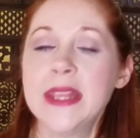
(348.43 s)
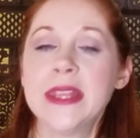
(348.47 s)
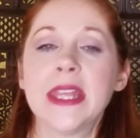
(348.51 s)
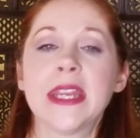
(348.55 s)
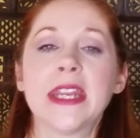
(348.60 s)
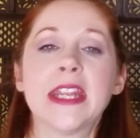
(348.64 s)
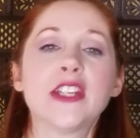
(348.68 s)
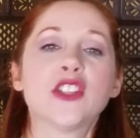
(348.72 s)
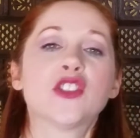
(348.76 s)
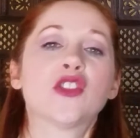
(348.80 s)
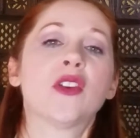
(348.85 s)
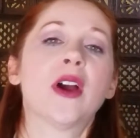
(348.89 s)

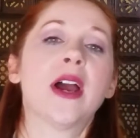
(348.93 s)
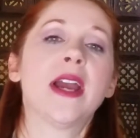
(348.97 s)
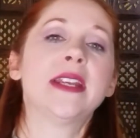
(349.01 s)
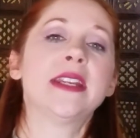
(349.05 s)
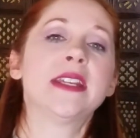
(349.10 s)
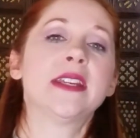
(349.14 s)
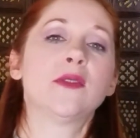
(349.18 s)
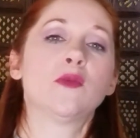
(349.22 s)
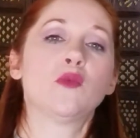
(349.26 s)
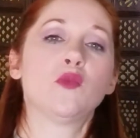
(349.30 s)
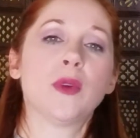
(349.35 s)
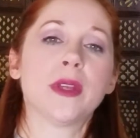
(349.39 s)
Then I
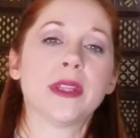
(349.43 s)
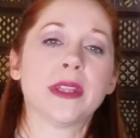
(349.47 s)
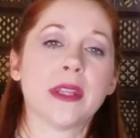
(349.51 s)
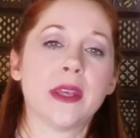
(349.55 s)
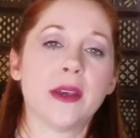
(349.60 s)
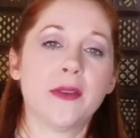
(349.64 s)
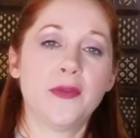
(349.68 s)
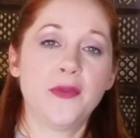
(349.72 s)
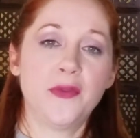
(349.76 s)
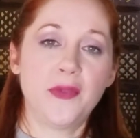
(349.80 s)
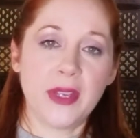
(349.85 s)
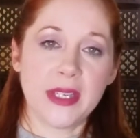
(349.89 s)
tried it with
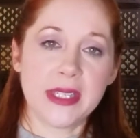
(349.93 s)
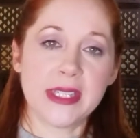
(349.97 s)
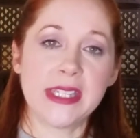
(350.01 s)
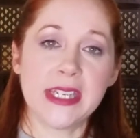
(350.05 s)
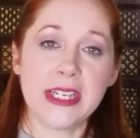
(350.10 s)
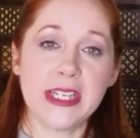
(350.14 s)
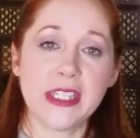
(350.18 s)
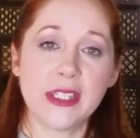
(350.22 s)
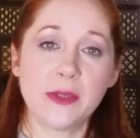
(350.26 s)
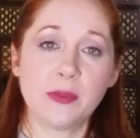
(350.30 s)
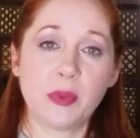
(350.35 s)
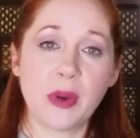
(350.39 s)
a
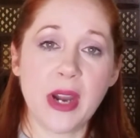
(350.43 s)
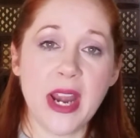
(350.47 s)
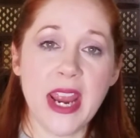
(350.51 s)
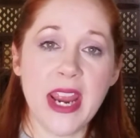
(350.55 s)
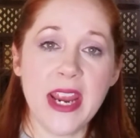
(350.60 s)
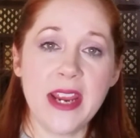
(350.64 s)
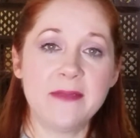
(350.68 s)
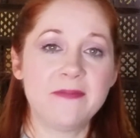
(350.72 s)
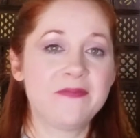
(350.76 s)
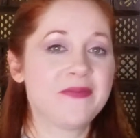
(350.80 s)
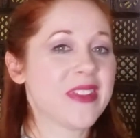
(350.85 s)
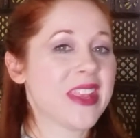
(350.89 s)
fixing
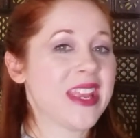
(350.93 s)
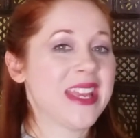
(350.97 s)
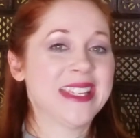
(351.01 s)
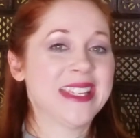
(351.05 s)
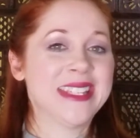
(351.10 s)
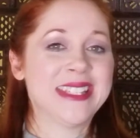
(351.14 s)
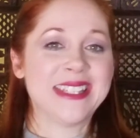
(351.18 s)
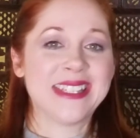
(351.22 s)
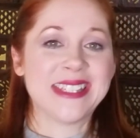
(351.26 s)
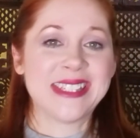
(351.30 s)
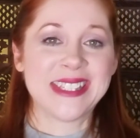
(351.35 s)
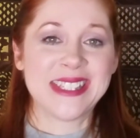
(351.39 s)
spray,
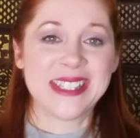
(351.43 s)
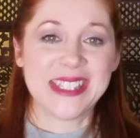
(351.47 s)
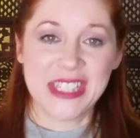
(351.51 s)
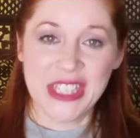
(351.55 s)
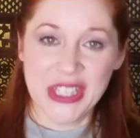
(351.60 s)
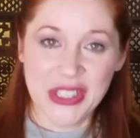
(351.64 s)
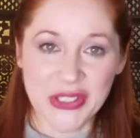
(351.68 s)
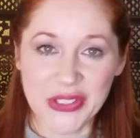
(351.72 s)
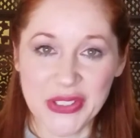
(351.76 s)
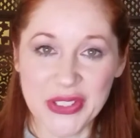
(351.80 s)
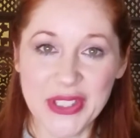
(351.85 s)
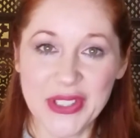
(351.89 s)

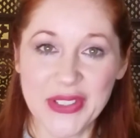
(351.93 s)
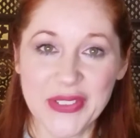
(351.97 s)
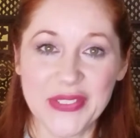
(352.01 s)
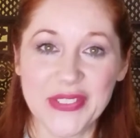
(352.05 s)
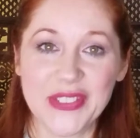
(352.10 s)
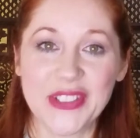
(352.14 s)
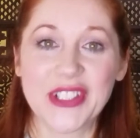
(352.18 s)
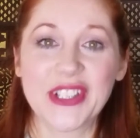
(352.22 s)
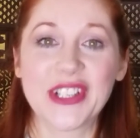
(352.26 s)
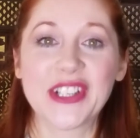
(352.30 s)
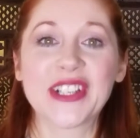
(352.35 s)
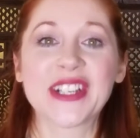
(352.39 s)
still didn't
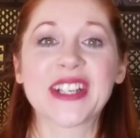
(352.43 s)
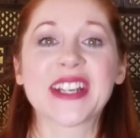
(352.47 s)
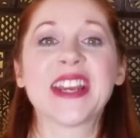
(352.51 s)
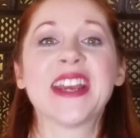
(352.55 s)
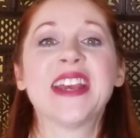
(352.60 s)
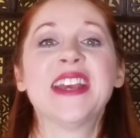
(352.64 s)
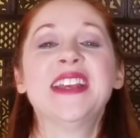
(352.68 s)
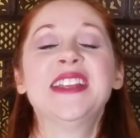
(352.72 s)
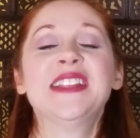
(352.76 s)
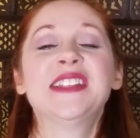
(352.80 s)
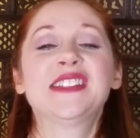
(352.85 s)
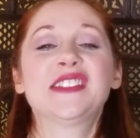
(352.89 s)
work.
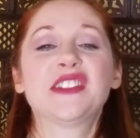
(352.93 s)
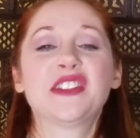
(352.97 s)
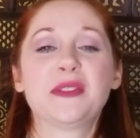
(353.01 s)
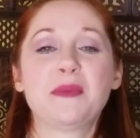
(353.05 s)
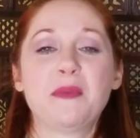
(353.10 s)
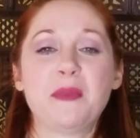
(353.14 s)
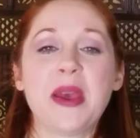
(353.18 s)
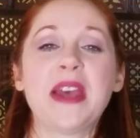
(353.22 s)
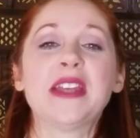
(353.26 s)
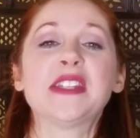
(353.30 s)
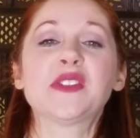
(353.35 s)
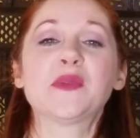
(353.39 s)
So the
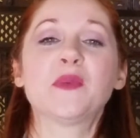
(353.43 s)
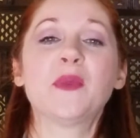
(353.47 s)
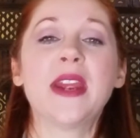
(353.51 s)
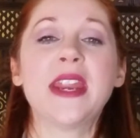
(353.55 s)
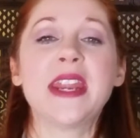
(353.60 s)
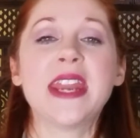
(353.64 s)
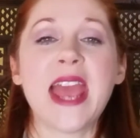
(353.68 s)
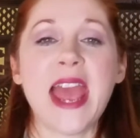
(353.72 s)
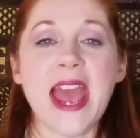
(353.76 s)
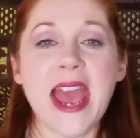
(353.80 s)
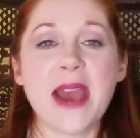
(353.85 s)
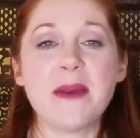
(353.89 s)
best
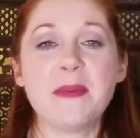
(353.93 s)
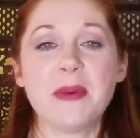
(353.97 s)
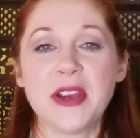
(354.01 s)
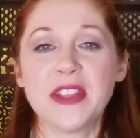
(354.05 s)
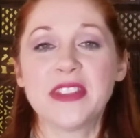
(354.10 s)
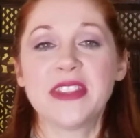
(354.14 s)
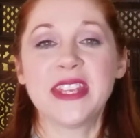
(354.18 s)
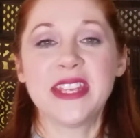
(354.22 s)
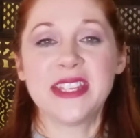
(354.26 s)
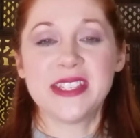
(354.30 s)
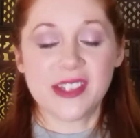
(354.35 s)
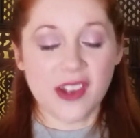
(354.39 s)
way to
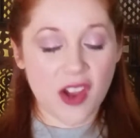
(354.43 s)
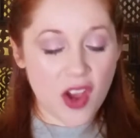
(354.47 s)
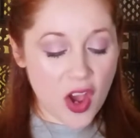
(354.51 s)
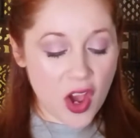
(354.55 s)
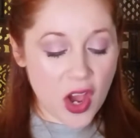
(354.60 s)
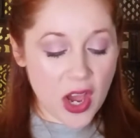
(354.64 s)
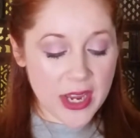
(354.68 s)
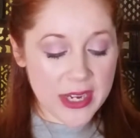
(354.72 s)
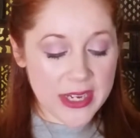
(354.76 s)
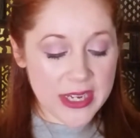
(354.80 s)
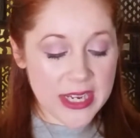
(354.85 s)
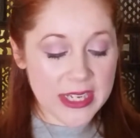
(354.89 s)
put these
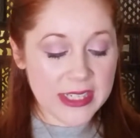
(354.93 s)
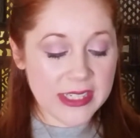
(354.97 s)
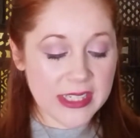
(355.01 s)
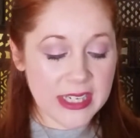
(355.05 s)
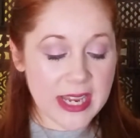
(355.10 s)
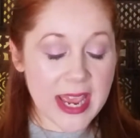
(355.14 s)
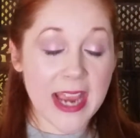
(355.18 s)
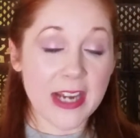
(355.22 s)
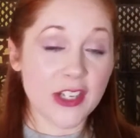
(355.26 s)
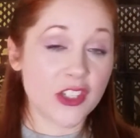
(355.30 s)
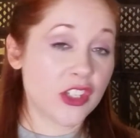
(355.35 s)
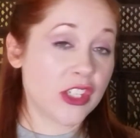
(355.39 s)
on is
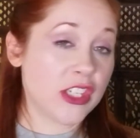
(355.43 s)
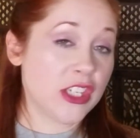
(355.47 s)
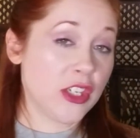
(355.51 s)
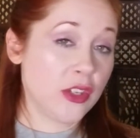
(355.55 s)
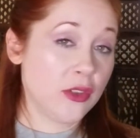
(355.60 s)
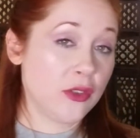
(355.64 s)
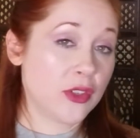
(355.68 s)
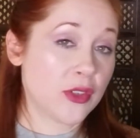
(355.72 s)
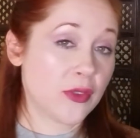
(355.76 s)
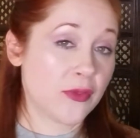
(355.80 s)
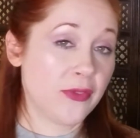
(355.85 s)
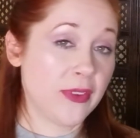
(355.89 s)
to actually
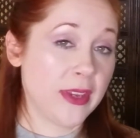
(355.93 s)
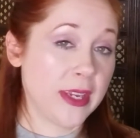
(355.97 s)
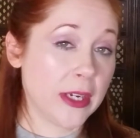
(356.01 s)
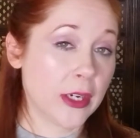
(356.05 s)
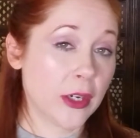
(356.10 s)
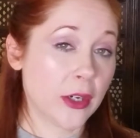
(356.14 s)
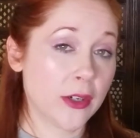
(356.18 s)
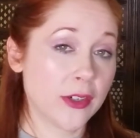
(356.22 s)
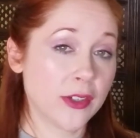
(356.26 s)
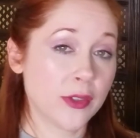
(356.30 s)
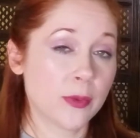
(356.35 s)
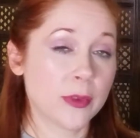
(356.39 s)
use your
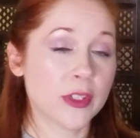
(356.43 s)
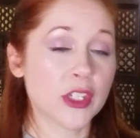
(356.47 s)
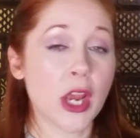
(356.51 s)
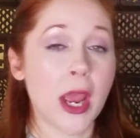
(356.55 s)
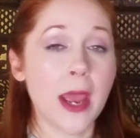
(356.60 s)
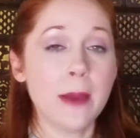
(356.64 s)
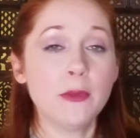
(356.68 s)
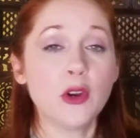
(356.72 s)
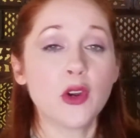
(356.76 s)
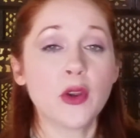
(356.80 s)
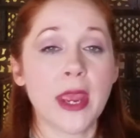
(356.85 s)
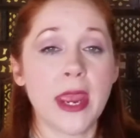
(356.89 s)
fingers, which
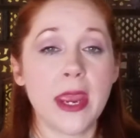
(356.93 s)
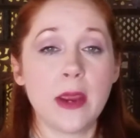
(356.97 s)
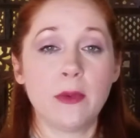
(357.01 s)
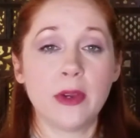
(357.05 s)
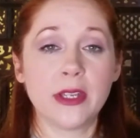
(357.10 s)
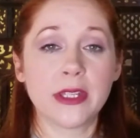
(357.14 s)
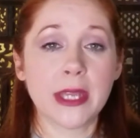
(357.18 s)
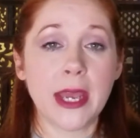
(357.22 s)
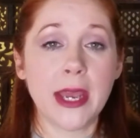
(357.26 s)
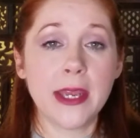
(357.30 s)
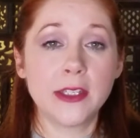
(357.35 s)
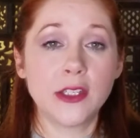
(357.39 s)
I'm okay
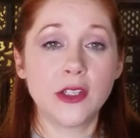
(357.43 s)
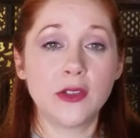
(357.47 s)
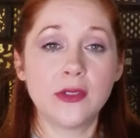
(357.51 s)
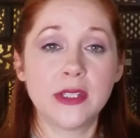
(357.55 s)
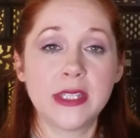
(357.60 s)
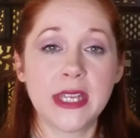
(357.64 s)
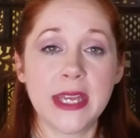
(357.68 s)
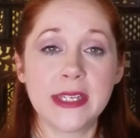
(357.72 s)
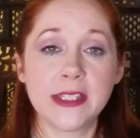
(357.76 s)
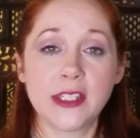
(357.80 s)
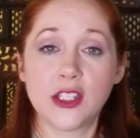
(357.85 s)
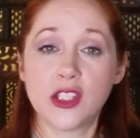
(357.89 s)
with. I do
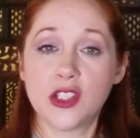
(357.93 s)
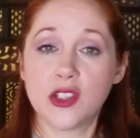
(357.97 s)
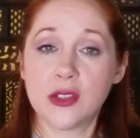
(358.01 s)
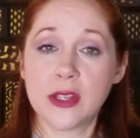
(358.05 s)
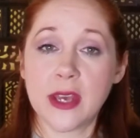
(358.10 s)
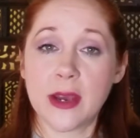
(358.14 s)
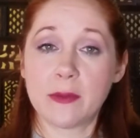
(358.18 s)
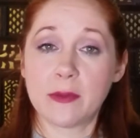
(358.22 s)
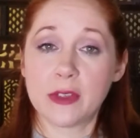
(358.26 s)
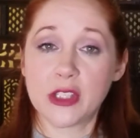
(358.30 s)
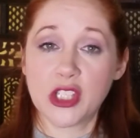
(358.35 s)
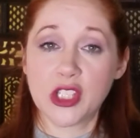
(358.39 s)
tend to do
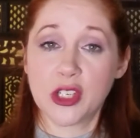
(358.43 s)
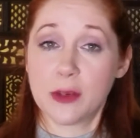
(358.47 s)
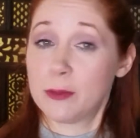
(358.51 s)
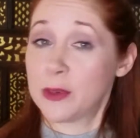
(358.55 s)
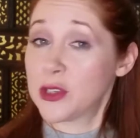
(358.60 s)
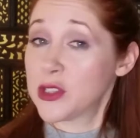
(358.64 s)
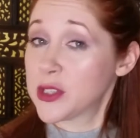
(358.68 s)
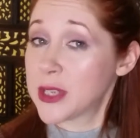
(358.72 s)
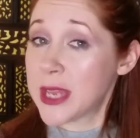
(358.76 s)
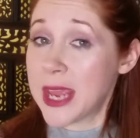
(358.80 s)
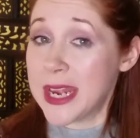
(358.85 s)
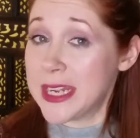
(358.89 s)
that with
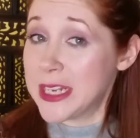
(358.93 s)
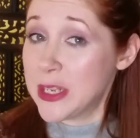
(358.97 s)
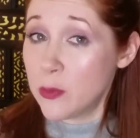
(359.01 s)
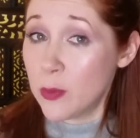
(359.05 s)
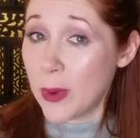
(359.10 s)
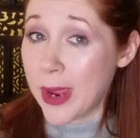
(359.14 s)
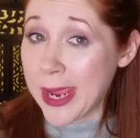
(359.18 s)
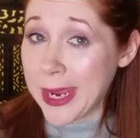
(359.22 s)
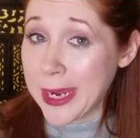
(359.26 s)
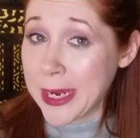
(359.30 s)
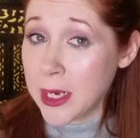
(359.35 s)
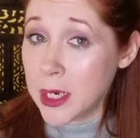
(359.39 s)
shimmers
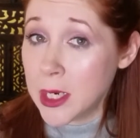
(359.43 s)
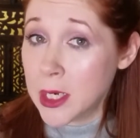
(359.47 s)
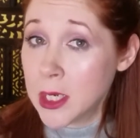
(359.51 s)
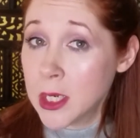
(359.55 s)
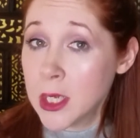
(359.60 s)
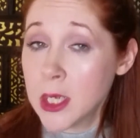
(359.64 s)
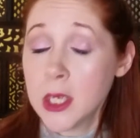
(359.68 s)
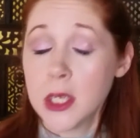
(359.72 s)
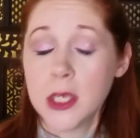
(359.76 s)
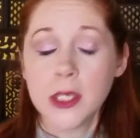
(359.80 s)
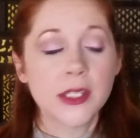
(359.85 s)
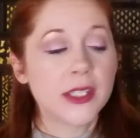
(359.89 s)
anyway,
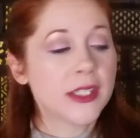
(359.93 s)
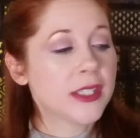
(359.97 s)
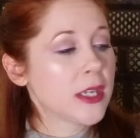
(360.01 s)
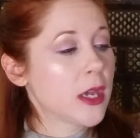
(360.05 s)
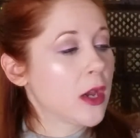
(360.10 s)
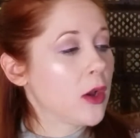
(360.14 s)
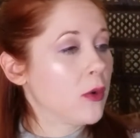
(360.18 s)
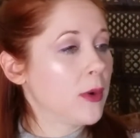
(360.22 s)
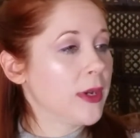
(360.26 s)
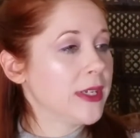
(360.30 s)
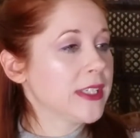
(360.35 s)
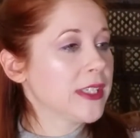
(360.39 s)

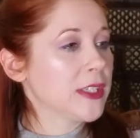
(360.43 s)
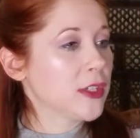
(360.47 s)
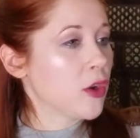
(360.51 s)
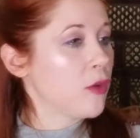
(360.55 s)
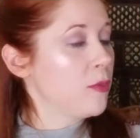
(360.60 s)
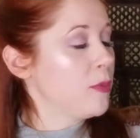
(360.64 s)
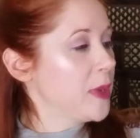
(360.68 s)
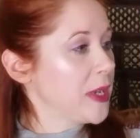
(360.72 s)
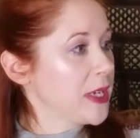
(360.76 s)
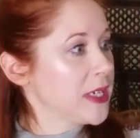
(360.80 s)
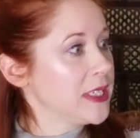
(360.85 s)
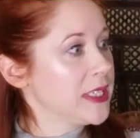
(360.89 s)
so it's
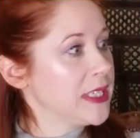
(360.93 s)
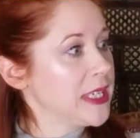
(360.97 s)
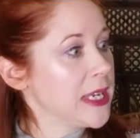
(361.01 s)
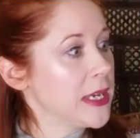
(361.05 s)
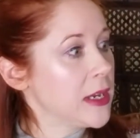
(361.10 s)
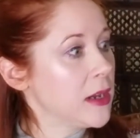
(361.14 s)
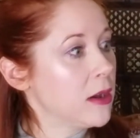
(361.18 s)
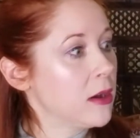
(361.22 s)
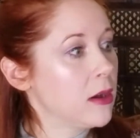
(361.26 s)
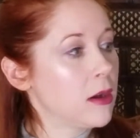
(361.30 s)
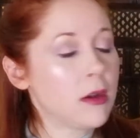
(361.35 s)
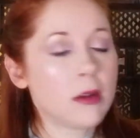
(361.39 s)
no big
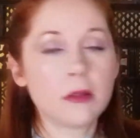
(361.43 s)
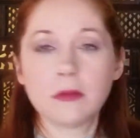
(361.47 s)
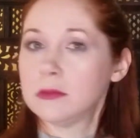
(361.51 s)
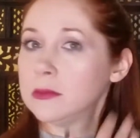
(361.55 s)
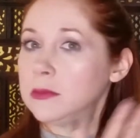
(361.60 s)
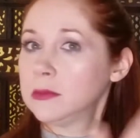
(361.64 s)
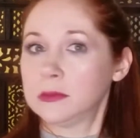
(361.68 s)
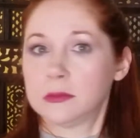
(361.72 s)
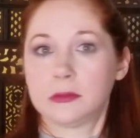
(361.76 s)
deal.